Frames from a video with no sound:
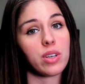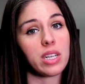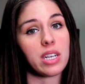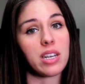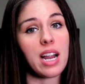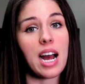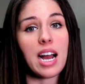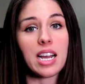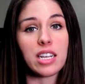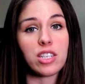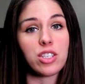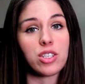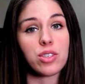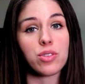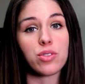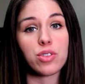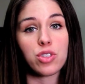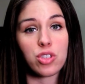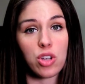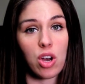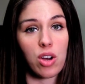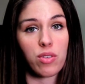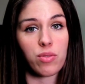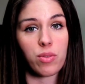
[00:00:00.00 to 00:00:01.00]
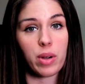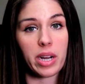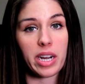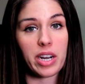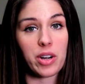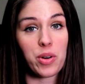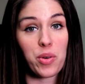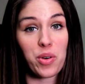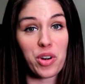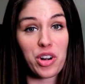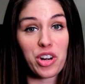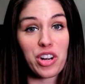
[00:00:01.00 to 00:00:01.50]
in iTunes software
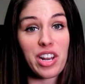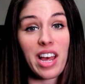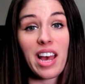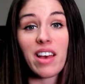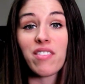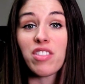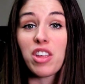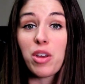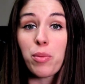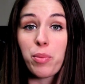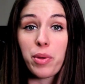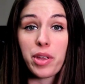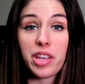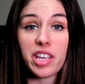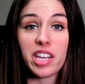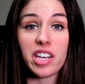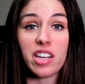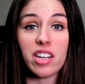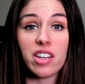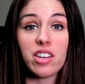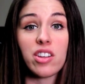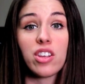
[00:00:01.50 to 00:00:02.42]
in order to have the ability